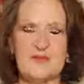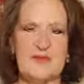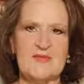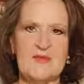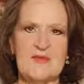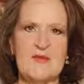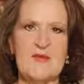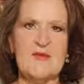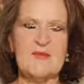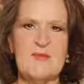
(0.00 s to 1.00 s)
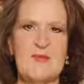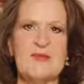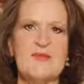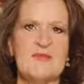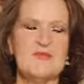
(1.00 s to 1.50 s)
Like I think
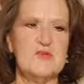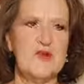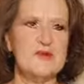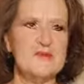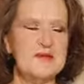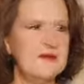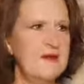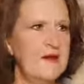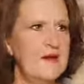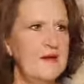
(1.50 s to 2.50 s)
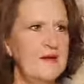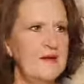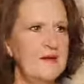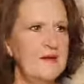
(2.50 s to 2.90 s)
beginning of this year I did uh,